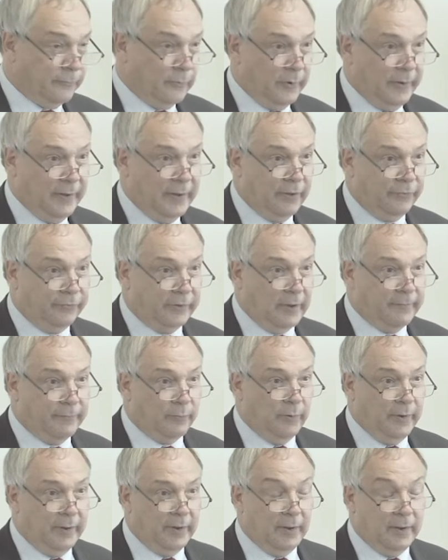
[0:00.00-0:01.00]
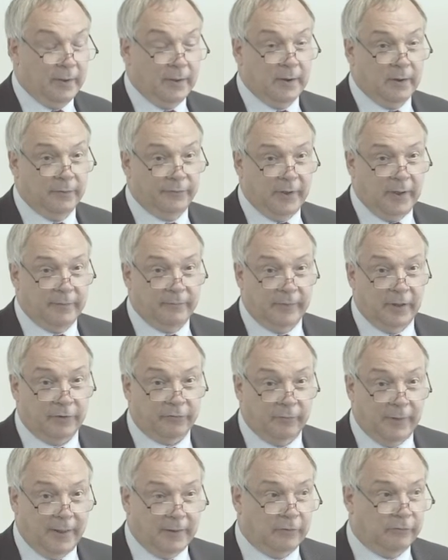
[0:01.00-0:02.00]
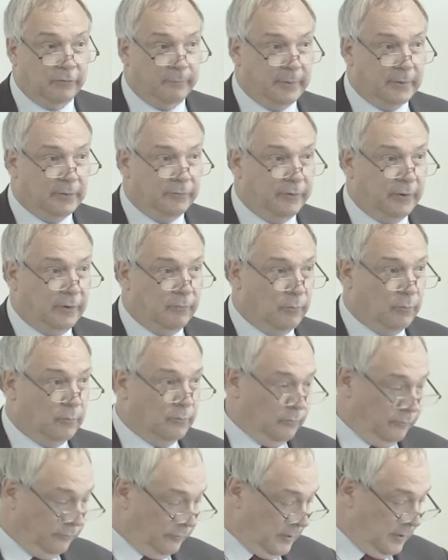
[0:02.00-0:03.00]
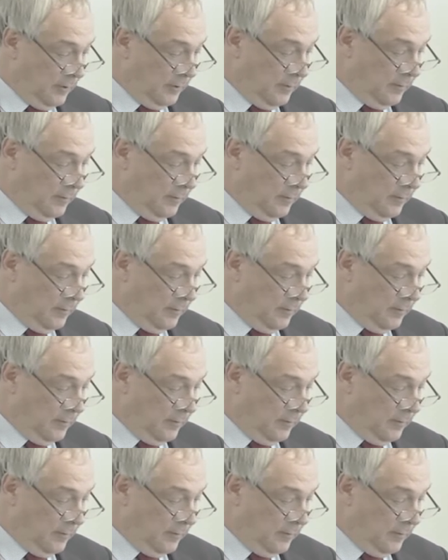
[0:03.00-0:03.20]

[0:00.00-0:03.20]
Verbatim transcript: for ESF or ERDF, national eligibility rules.